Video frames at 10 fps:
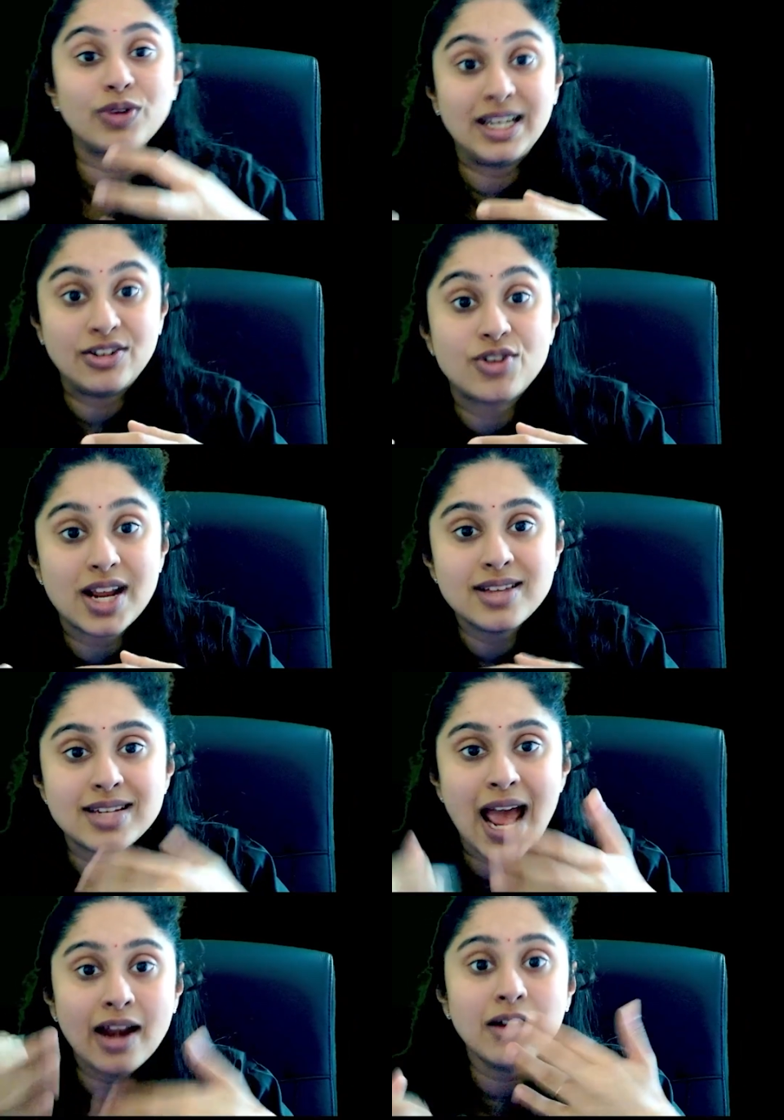interest
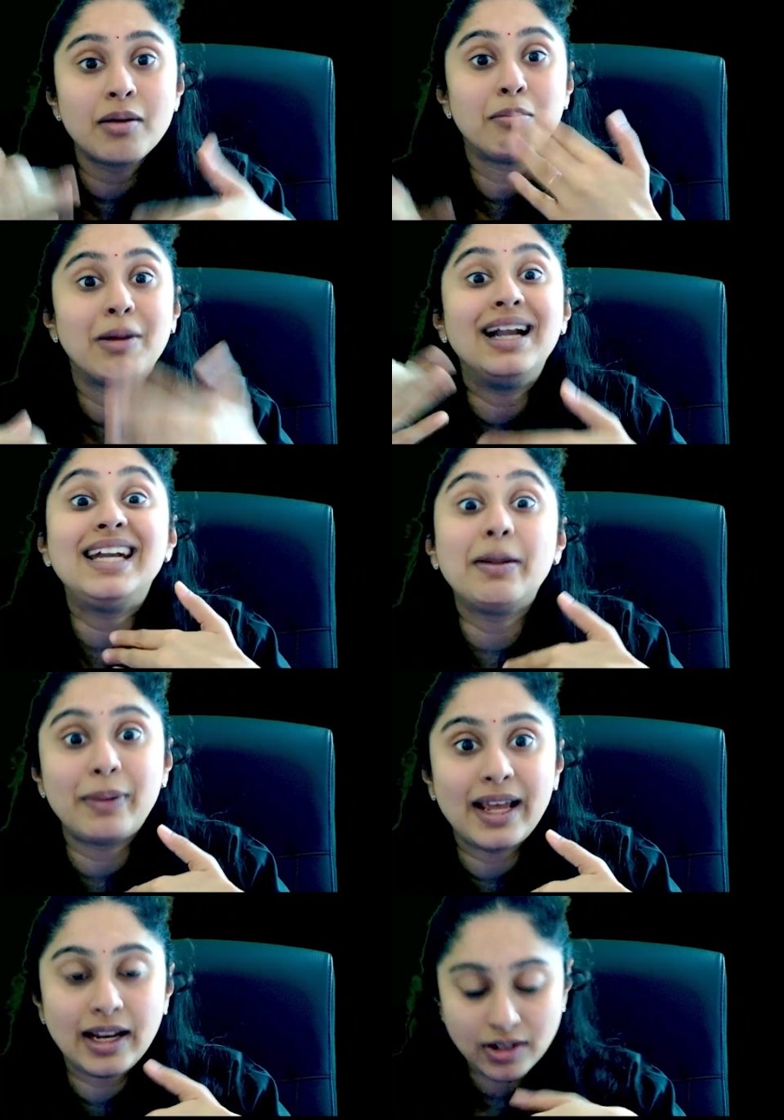and
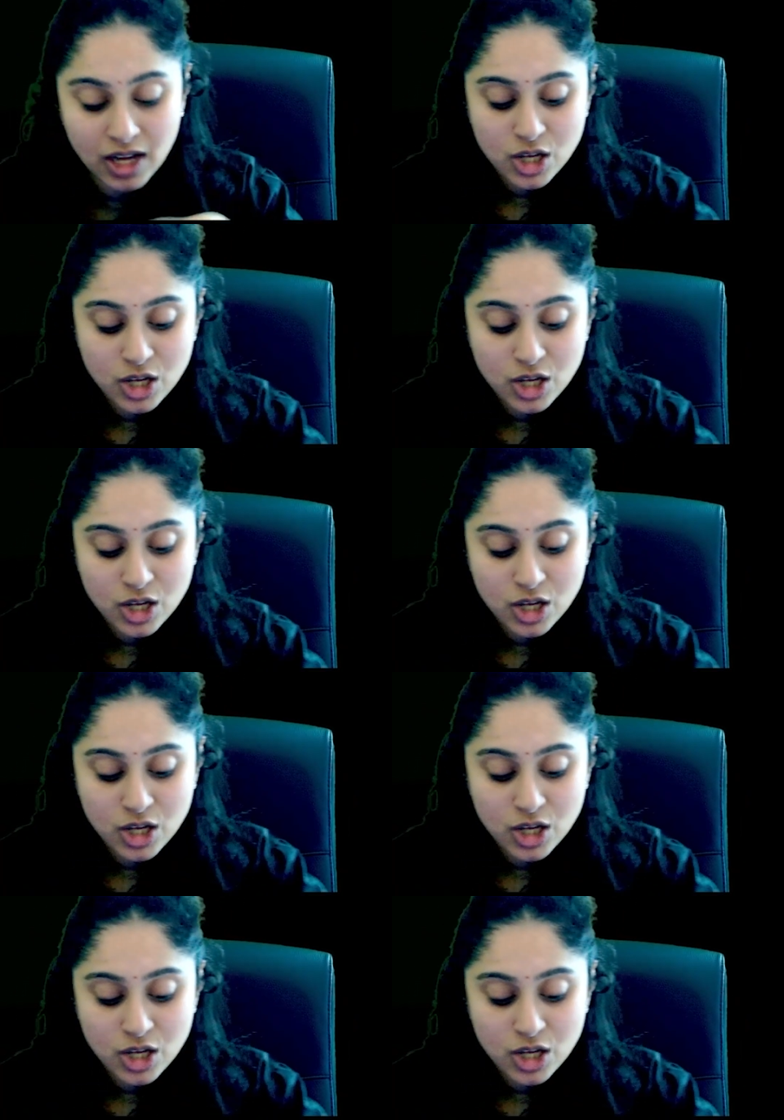multiply it.